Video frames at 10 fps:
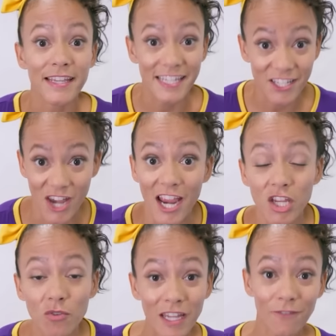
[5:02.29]
to check
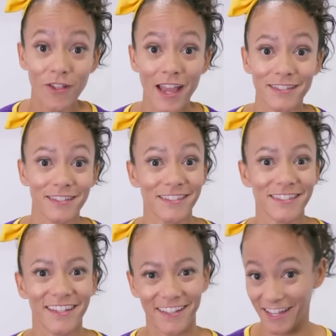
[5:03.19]
your reflexes.
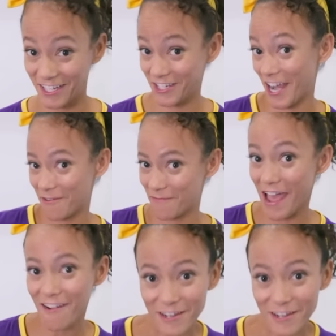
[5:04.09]
Let's check my